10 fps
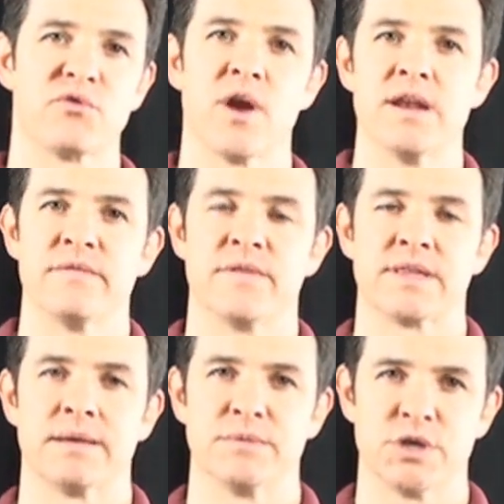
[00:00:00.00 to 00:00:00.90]
traded for
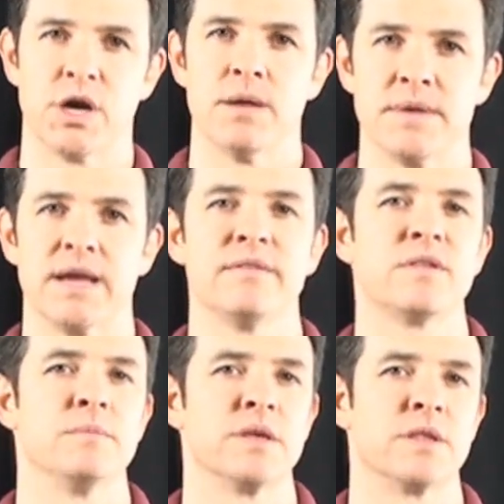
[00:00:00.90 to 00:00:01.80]
some time and have
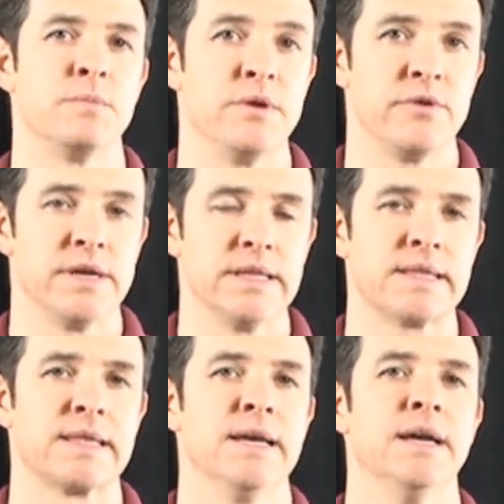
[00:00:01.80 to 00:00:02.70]
some
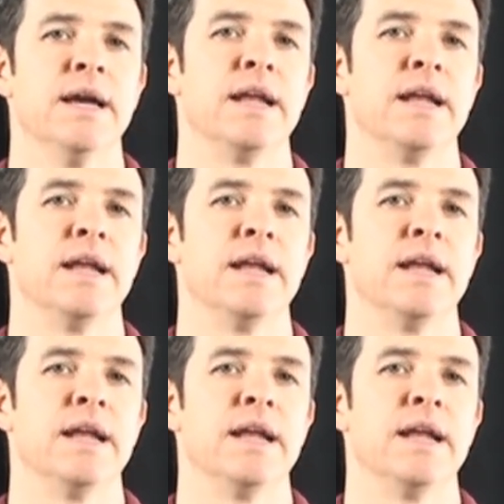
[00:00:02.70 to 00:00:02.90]
experience